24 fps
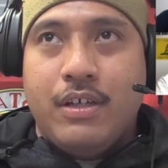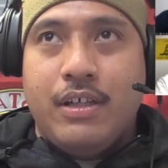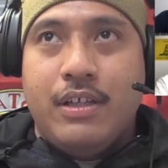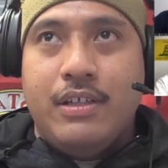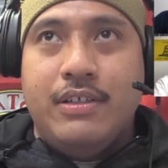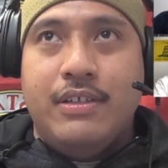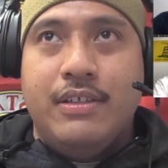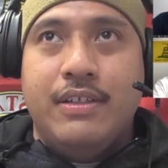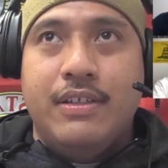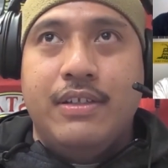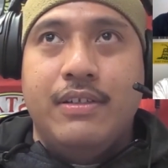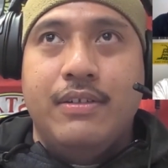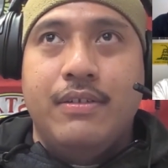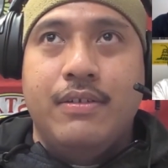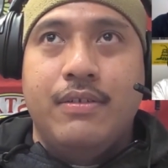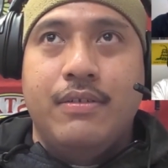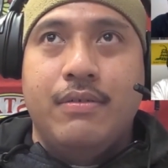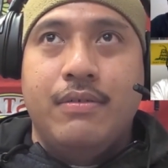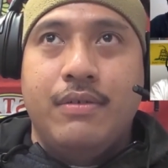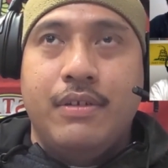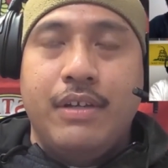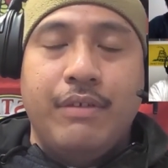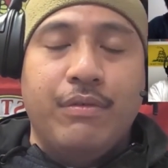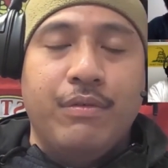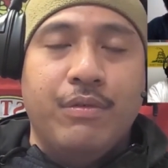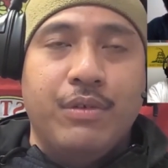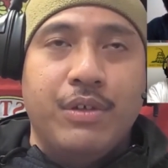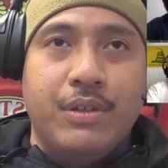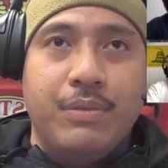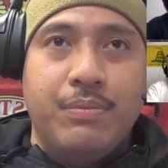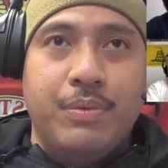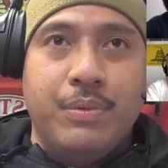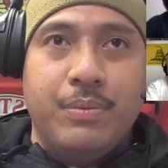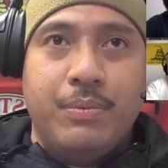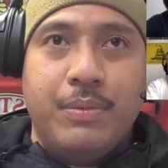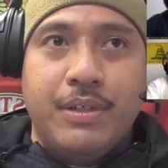So I
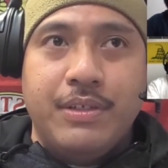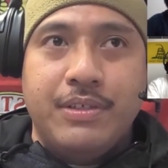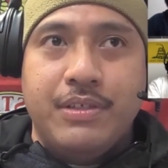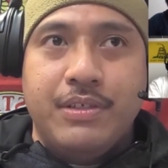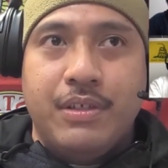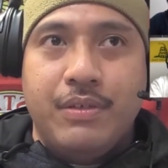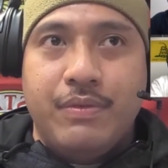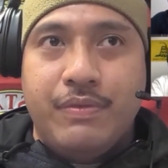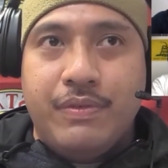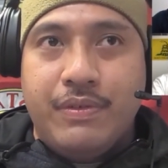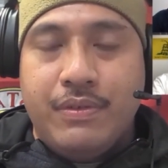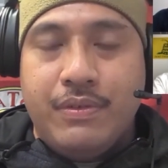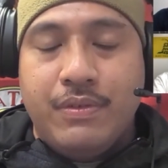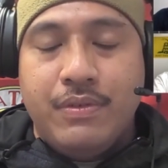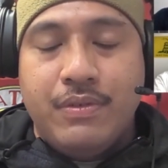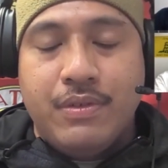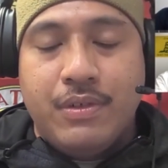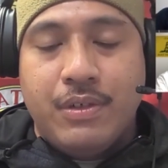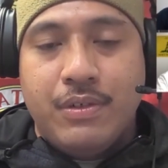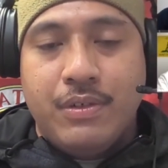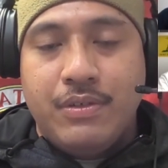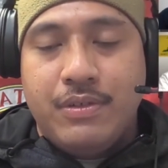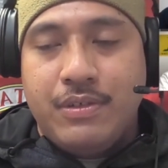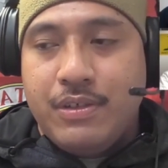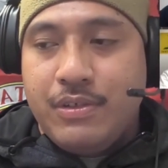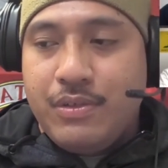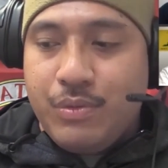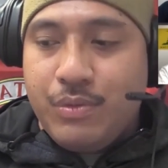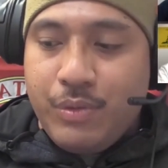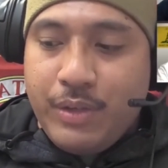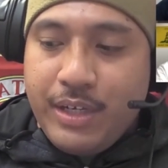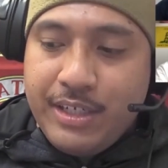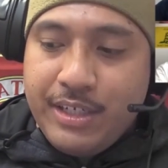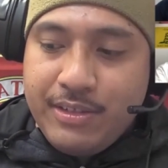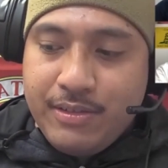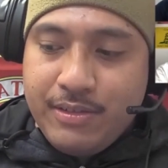never really put myself in certain
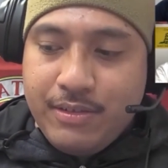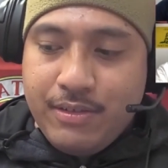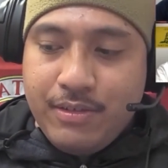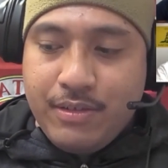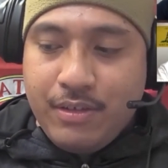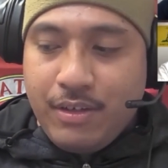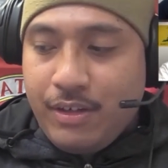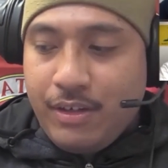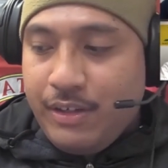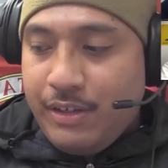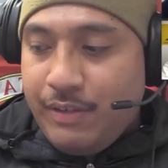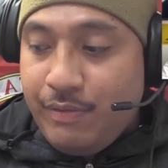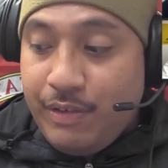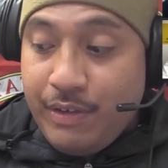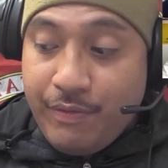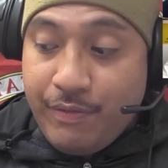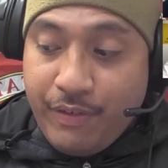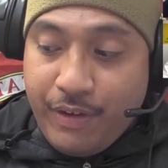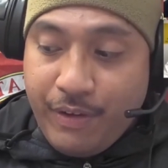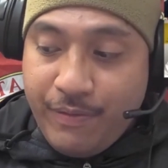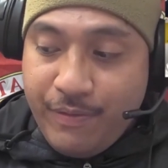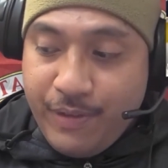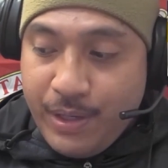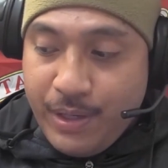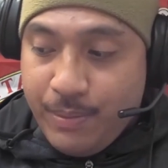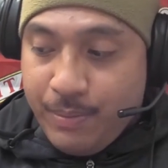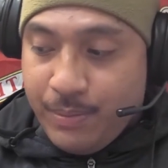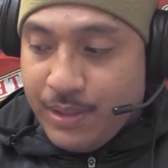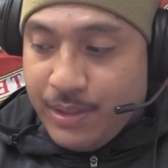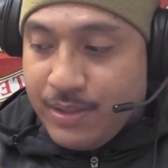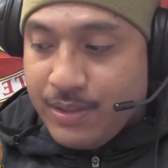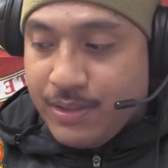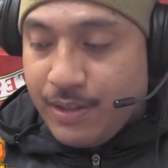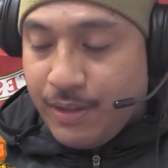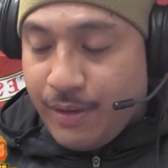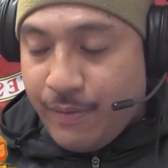situations, or even if I
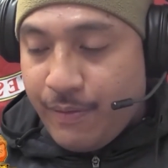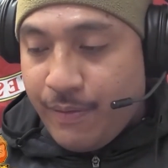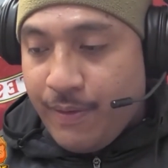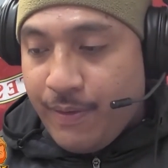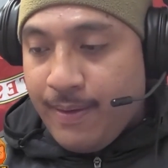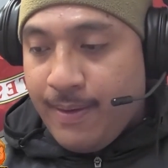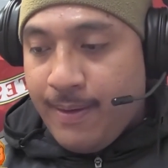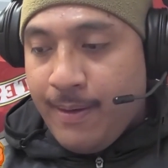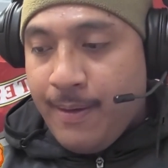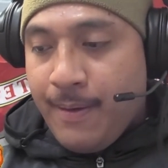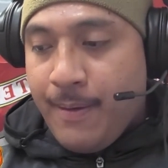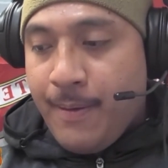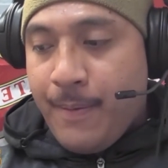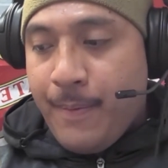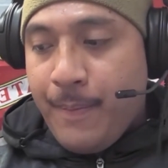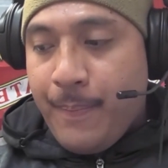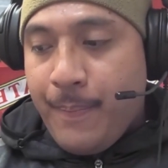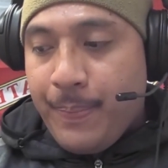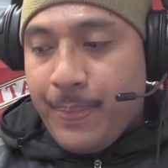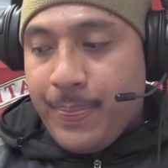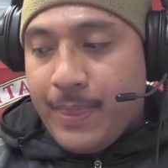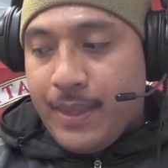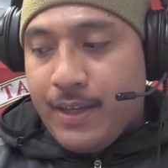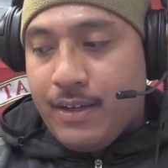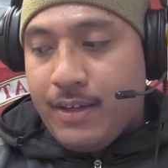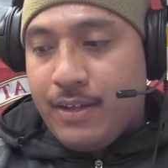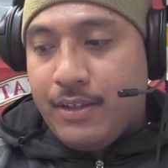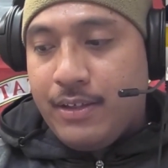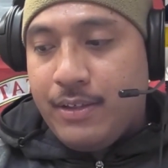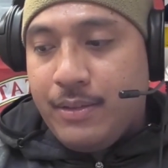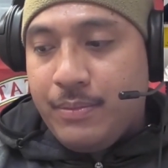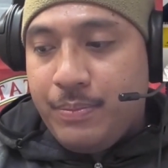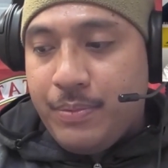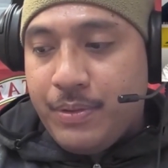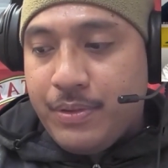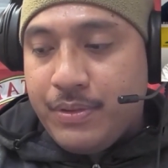found myself
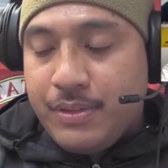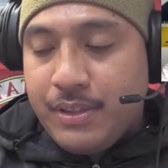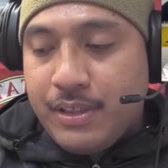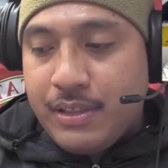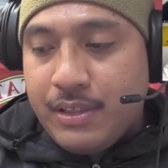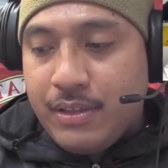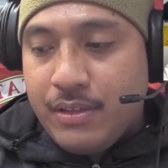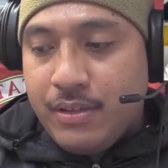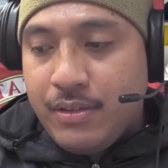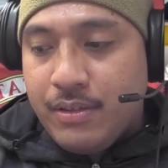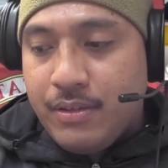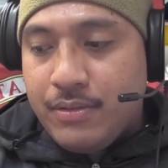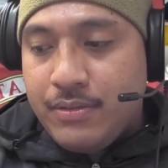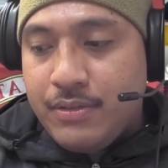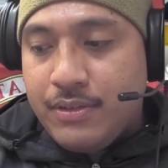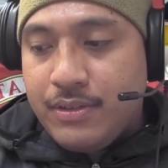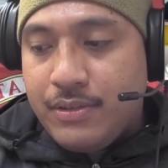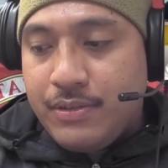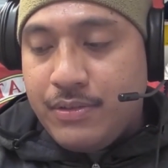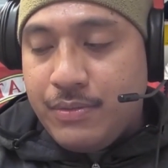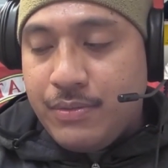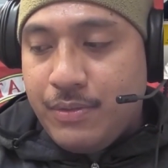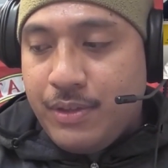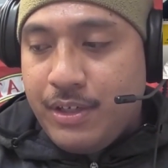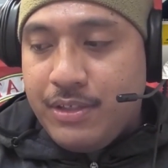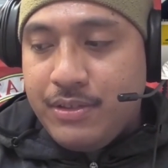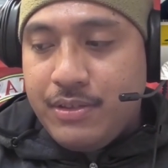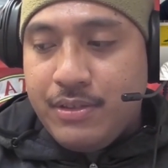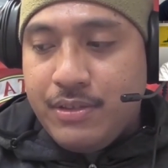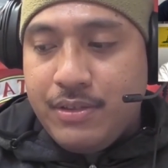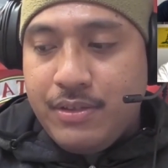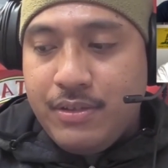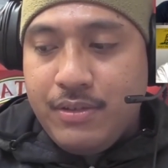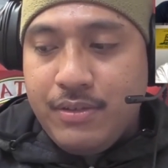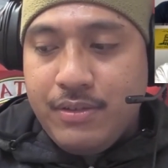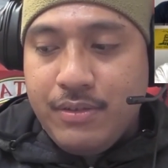in a particular
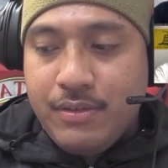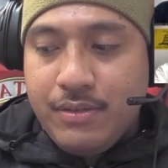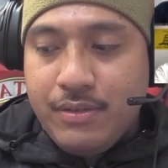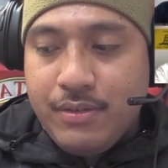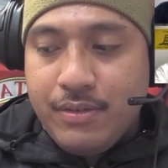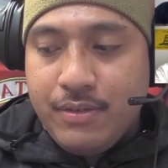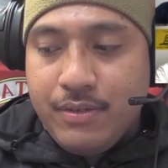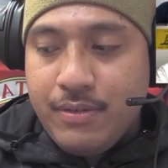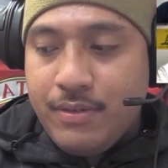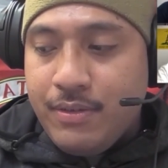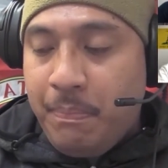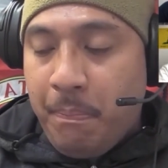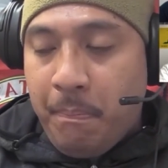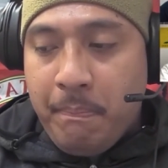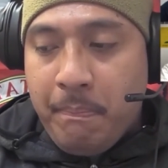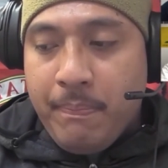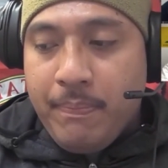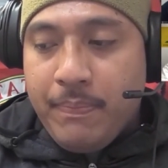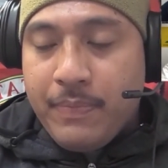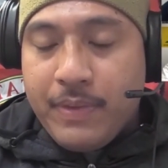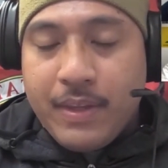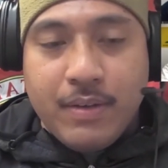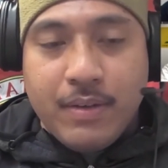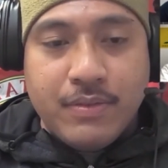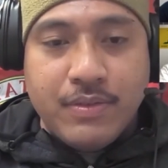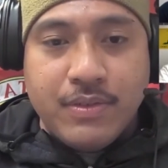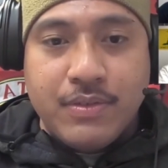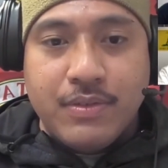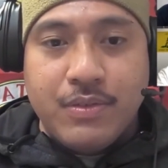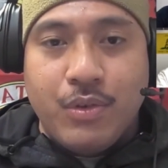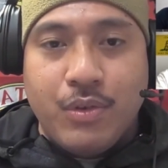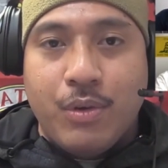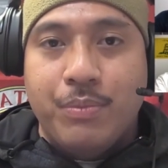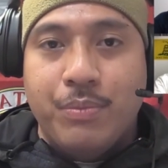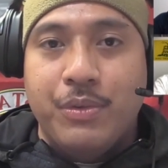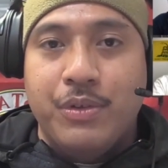situation,
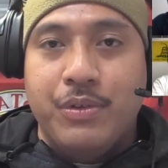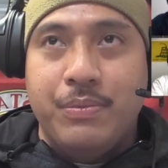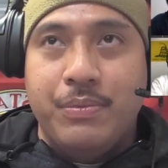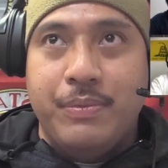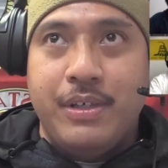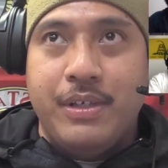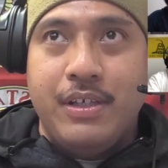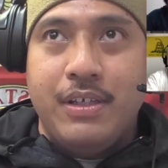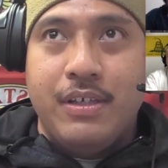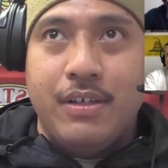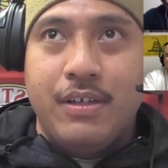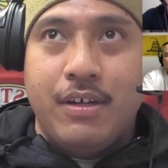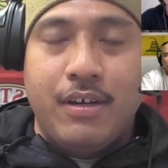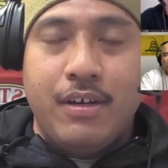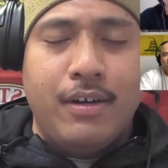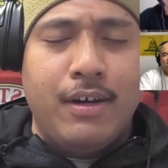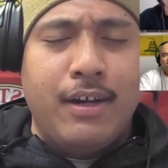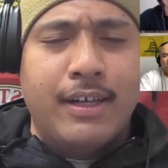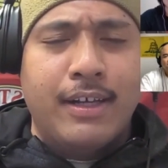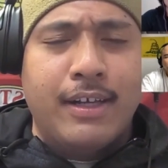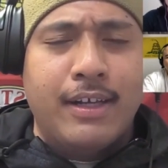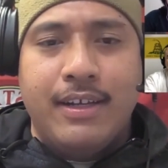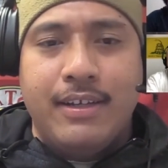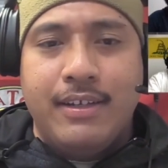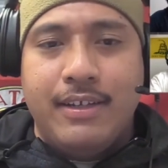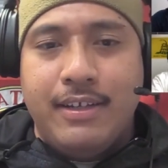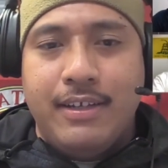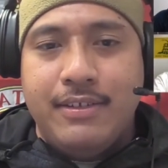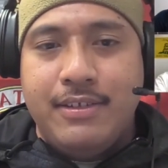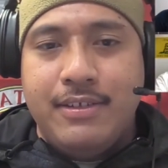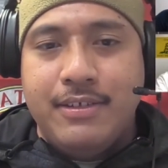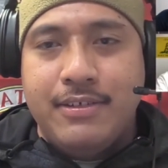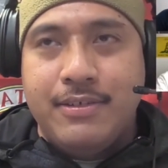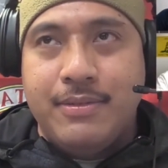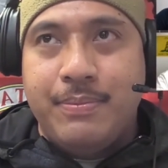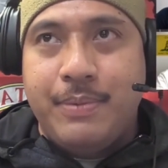it was just normal to me, or I
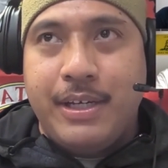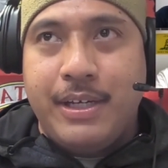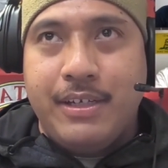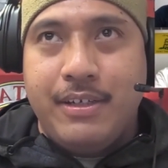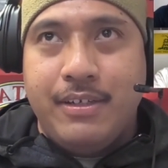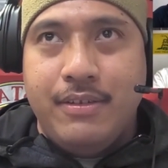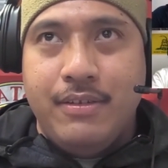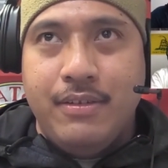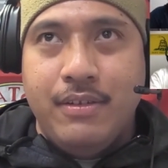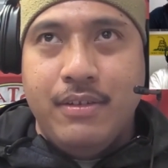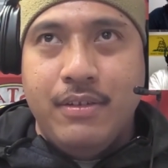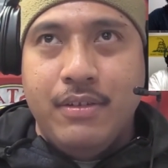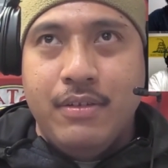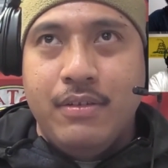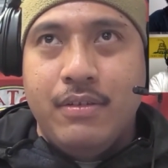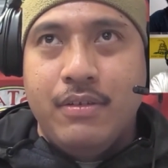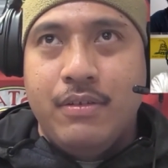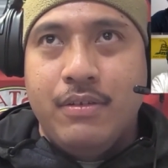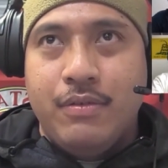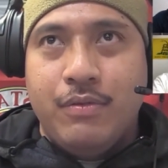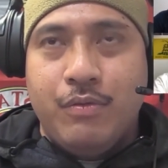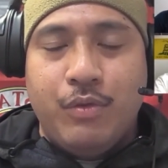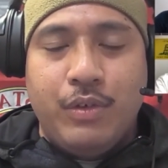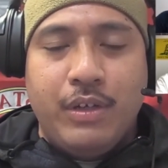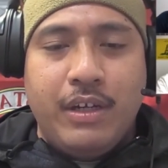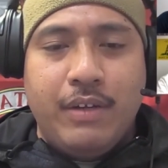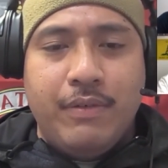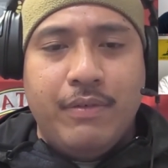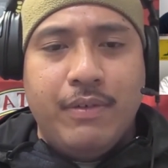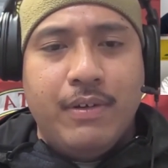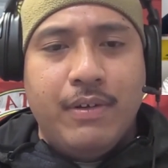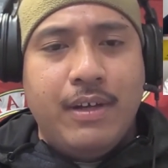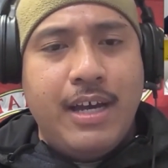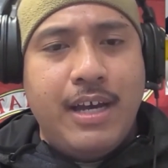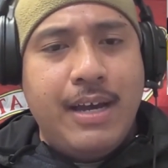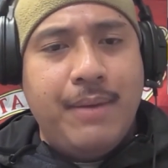kind of anticipated
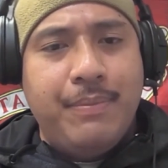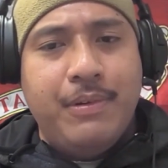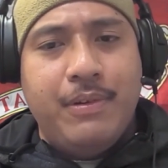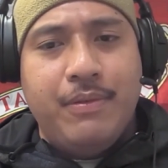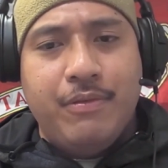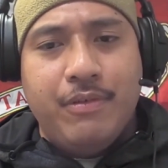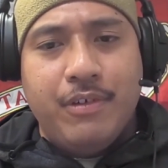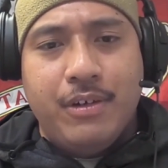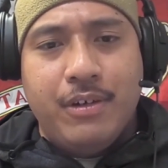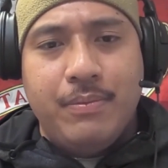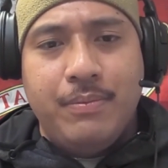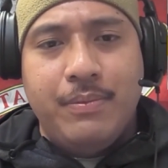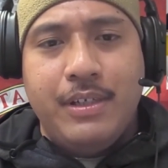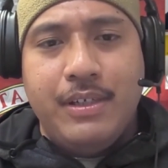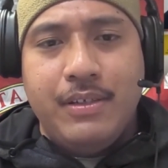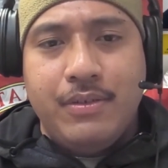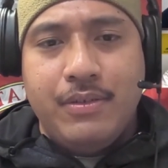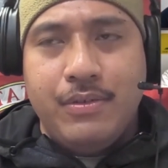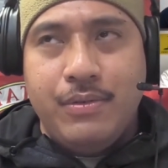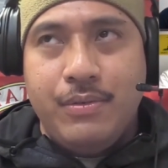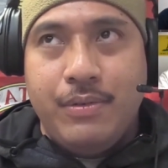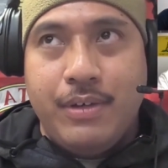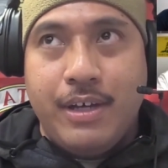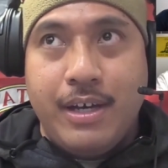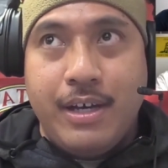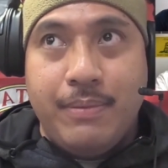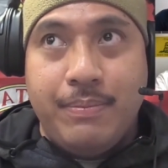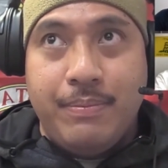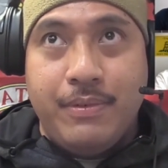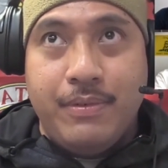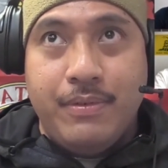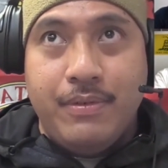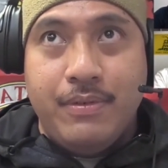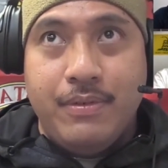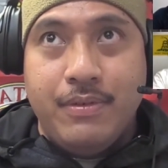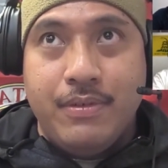whatever happened in front of me to
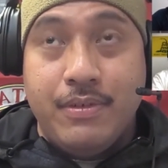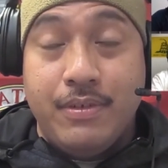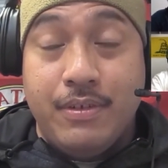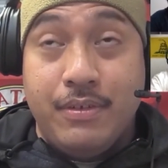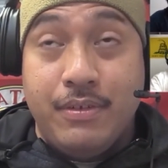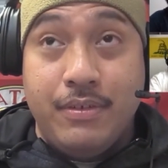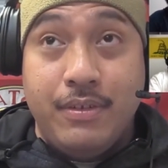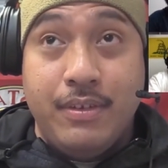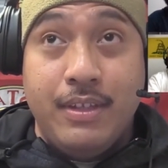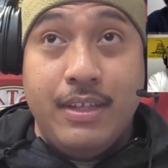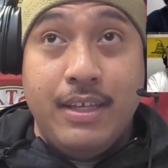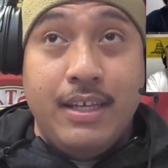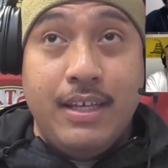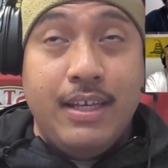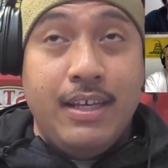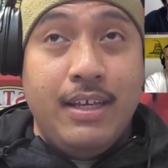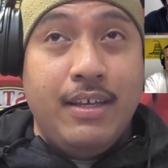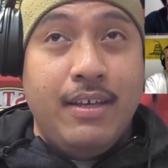happen. So